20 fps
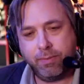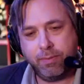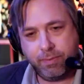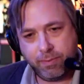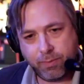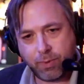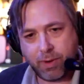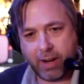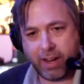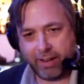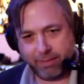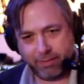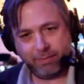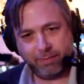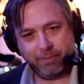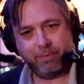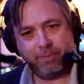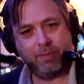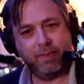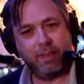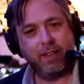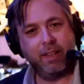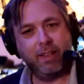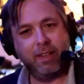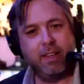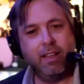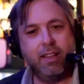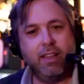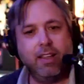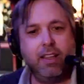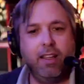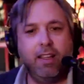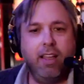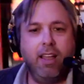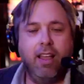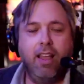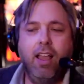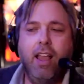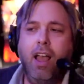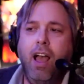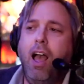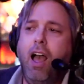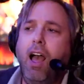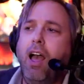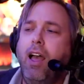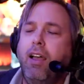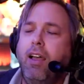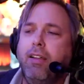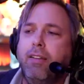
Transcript: right? What, what's that philosophy? Because is uh, like